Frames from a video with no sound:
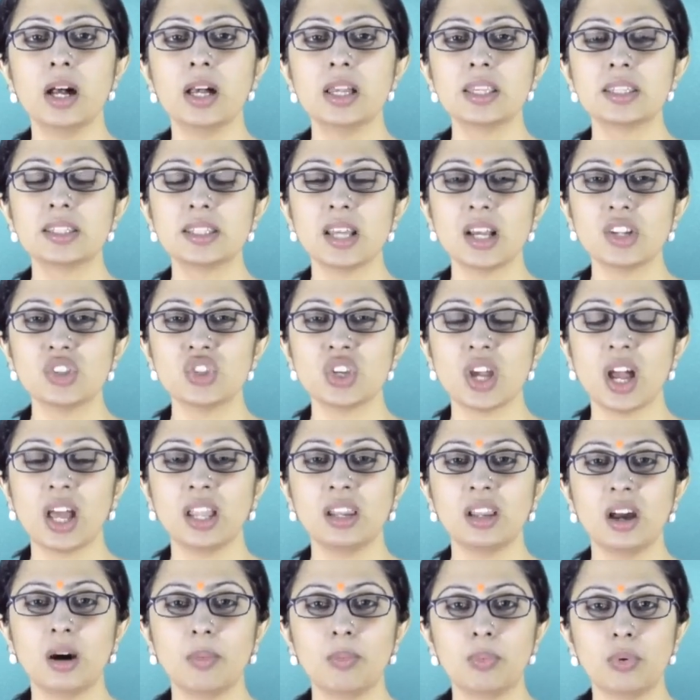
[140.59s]
Such an
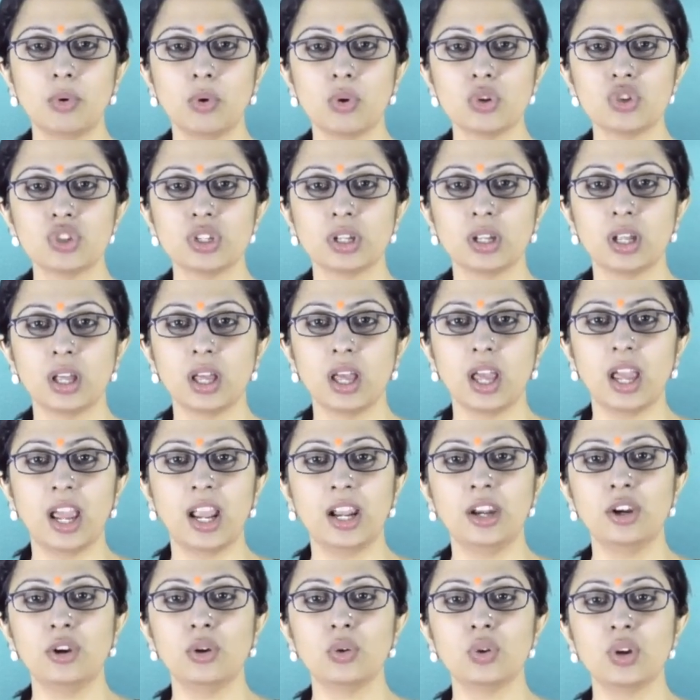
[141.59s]
approach
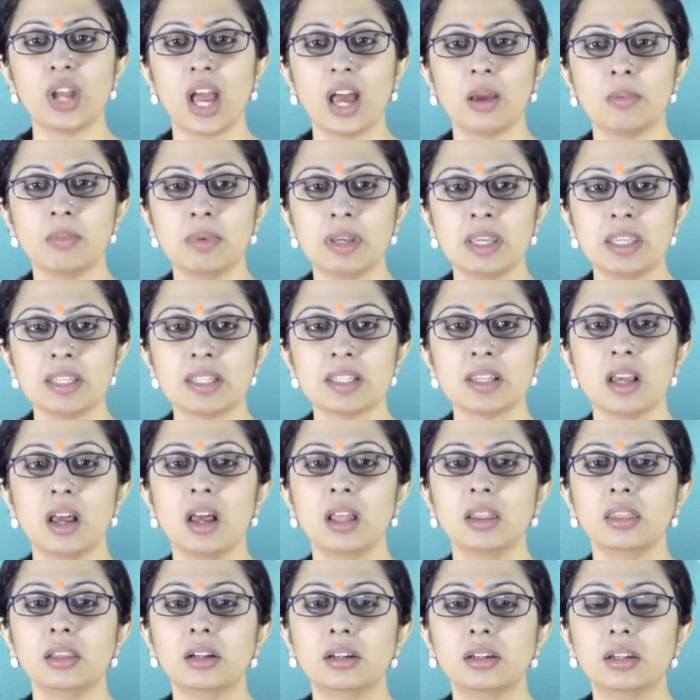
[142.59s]
endogamies
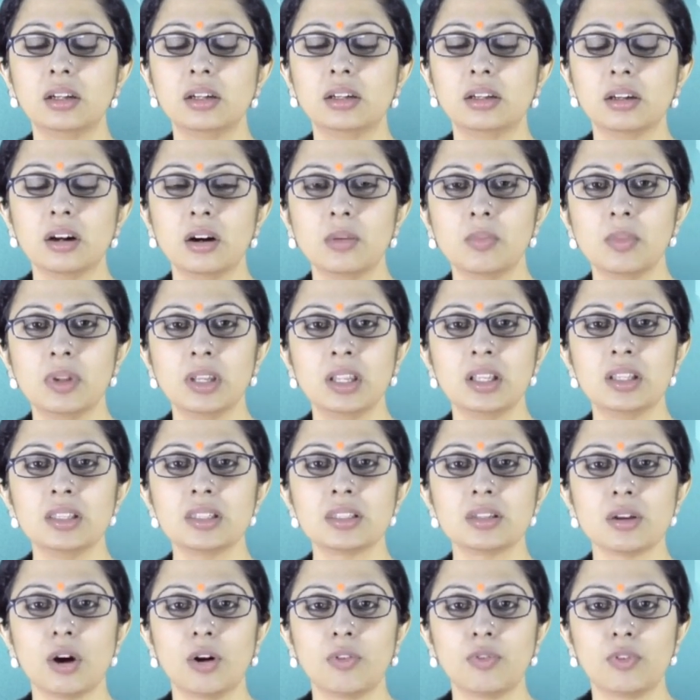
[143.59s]
the
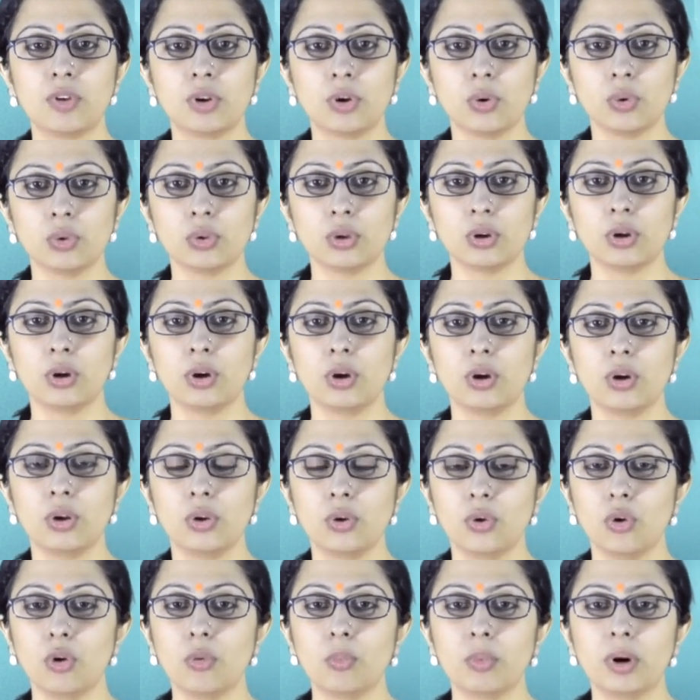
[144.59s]
determinants of growth,
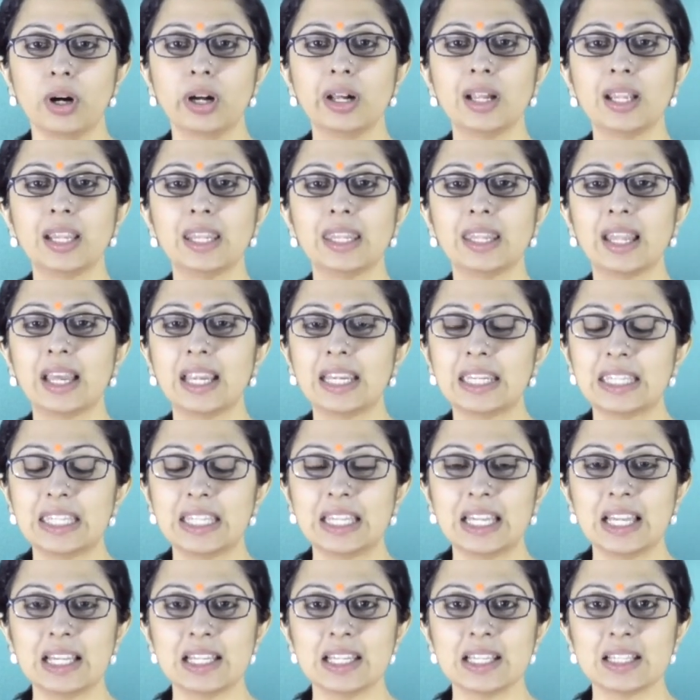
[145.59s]
Romer
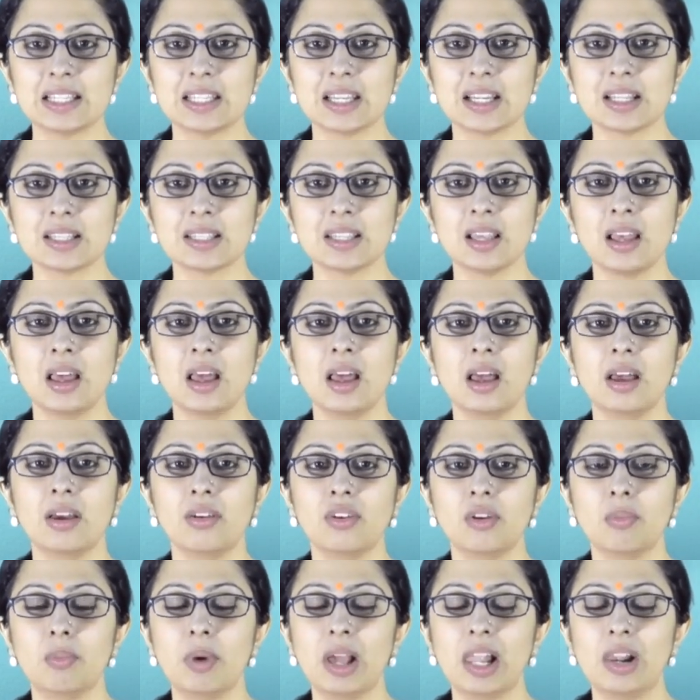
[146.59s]
1986,
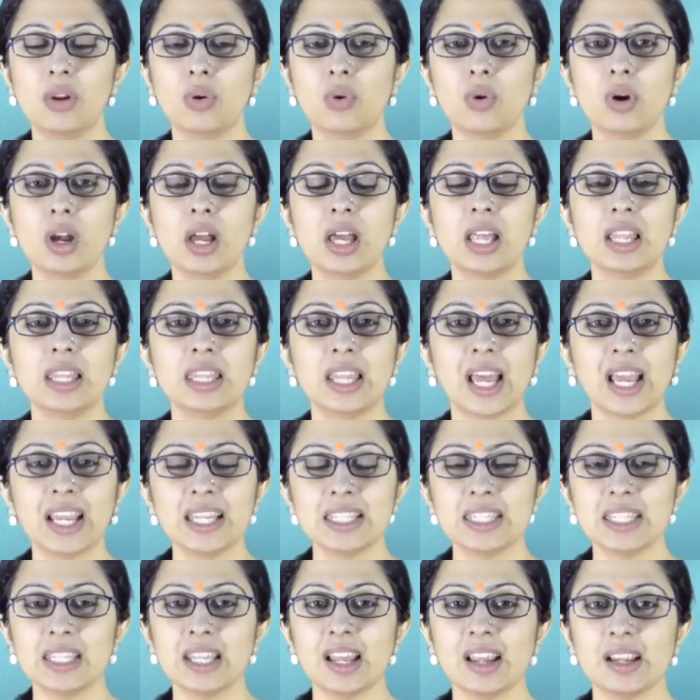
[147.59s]
Rebello
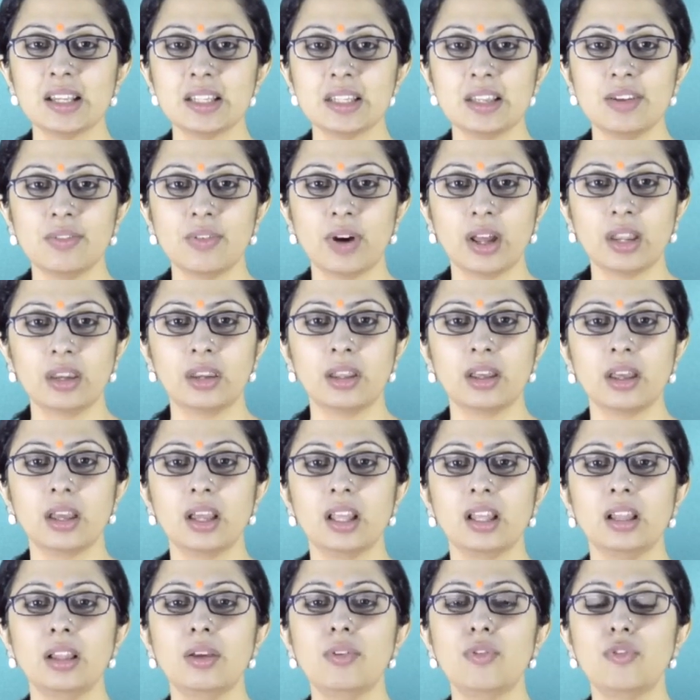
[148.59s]
1991,
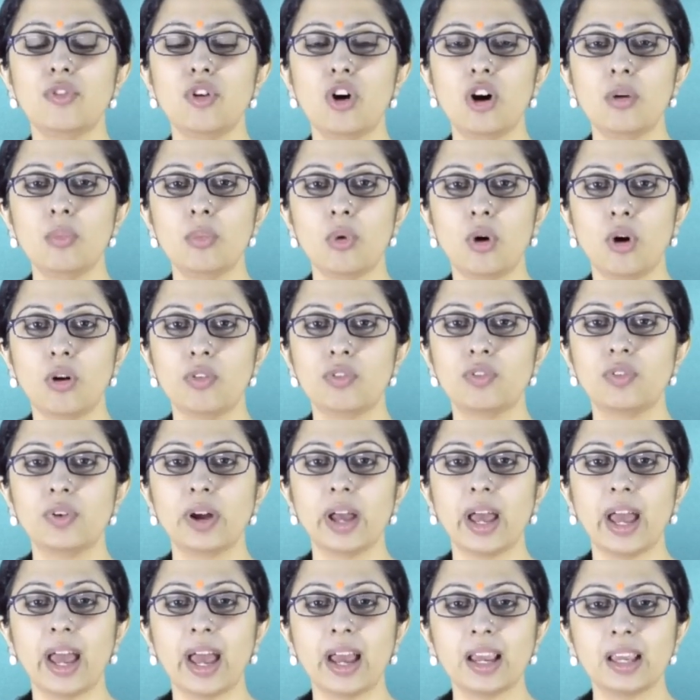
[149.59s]
in the form of
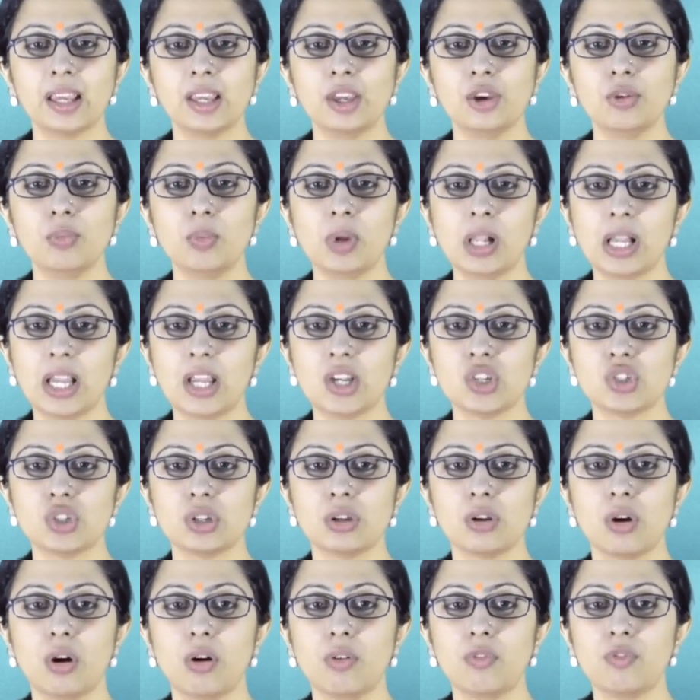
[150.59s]
accumulation
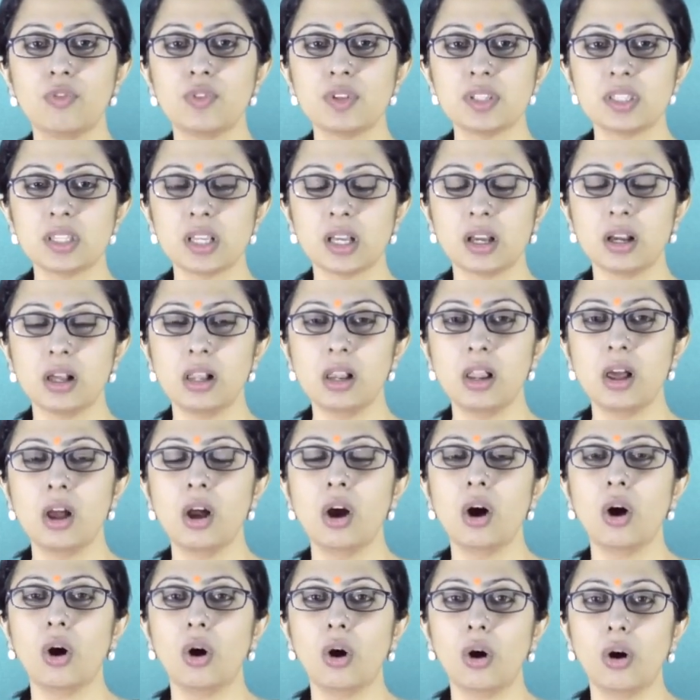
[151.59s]
of physical
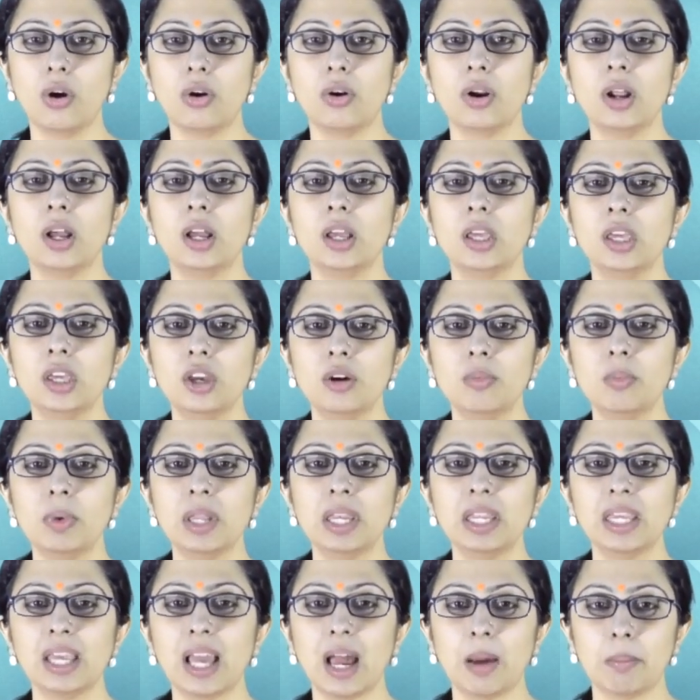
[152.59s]
or human
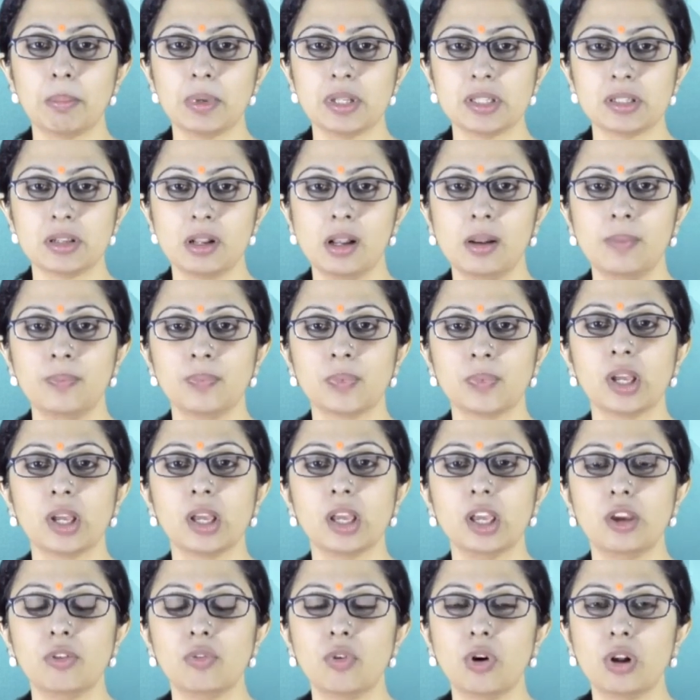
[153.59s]
capital,
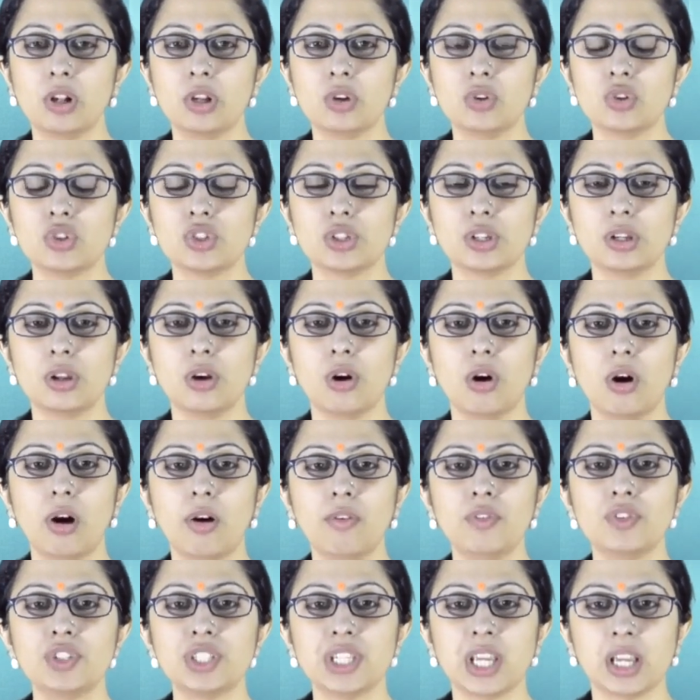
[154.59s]
evolution of
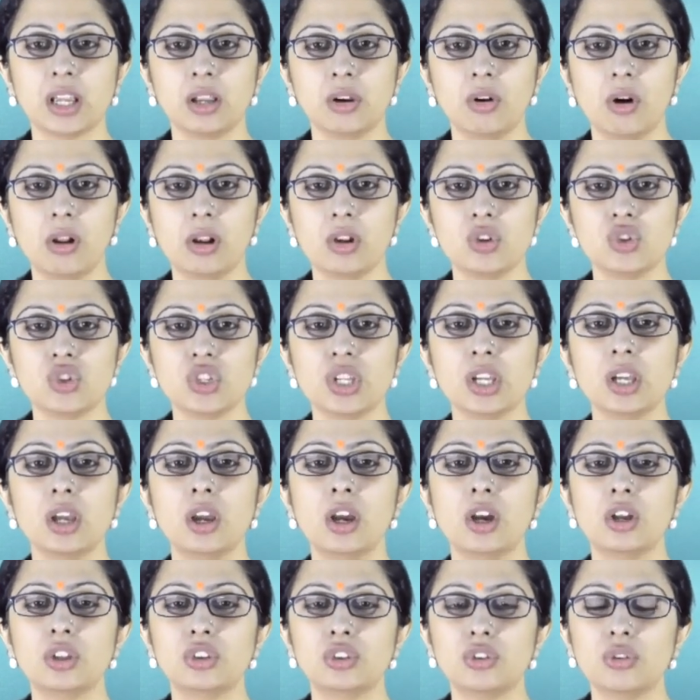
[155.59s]
technology
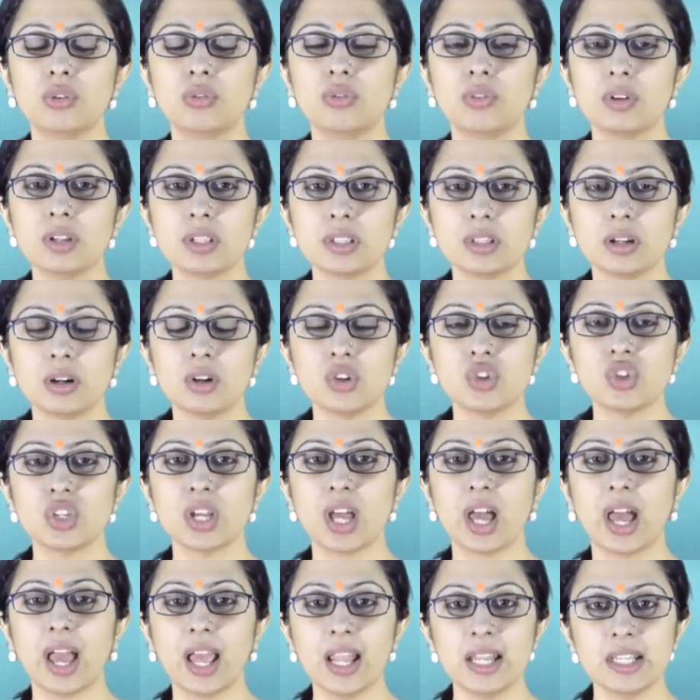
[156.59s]
through research
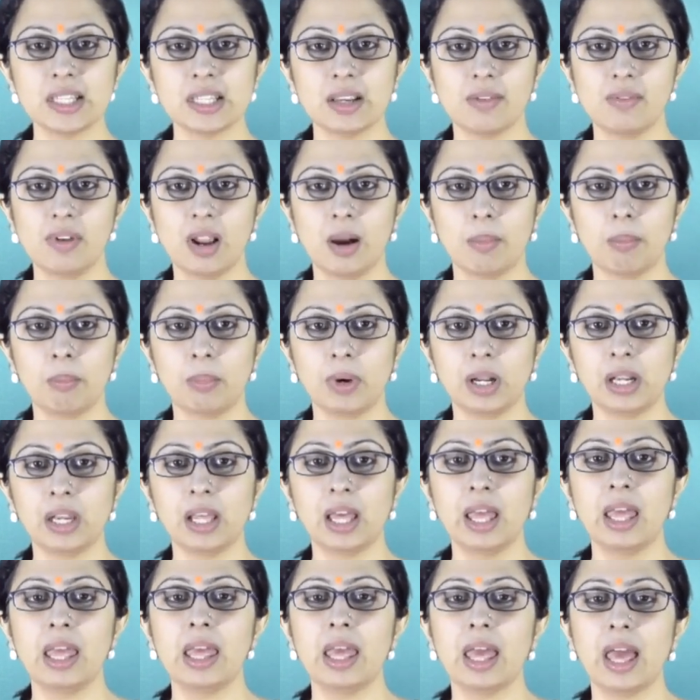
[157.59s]
and development,
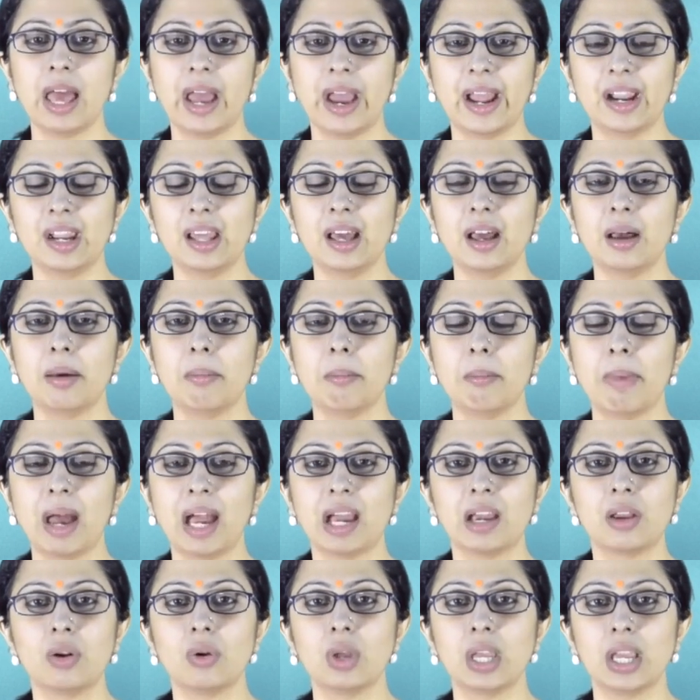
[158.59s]
and
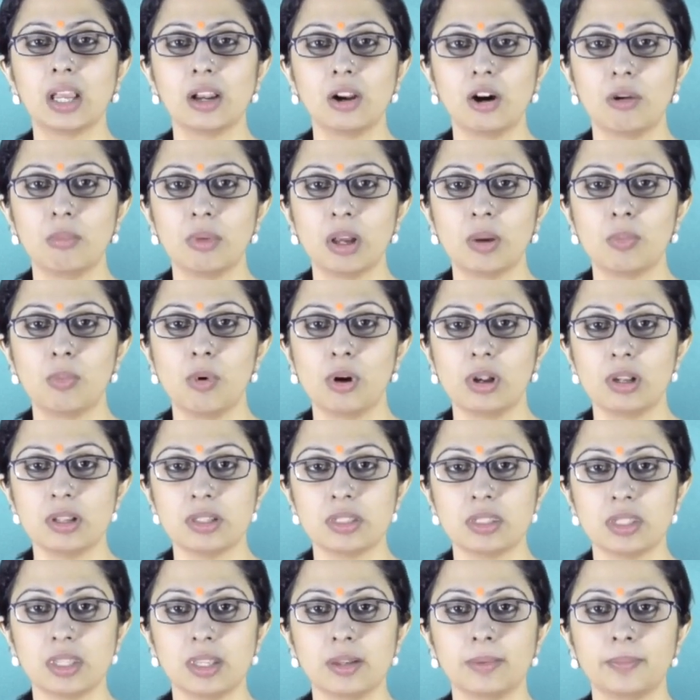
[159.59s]
macroeconomic
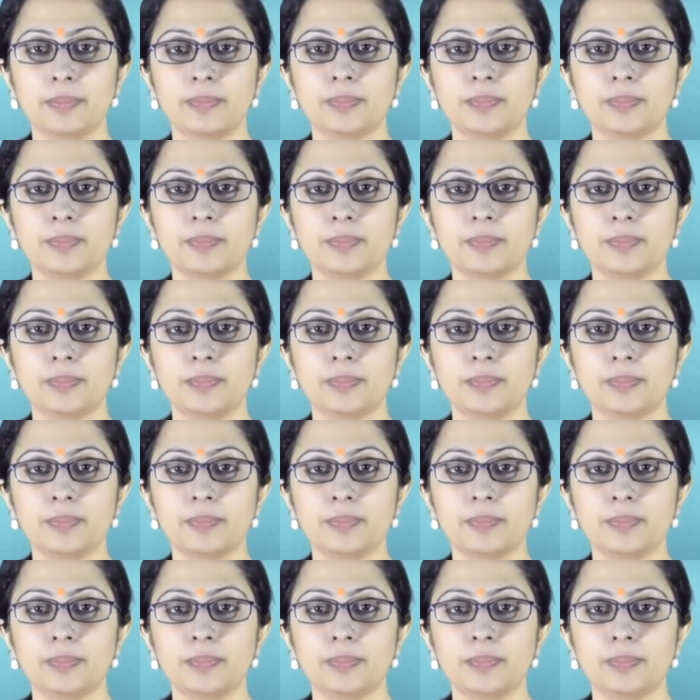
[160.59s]
policy.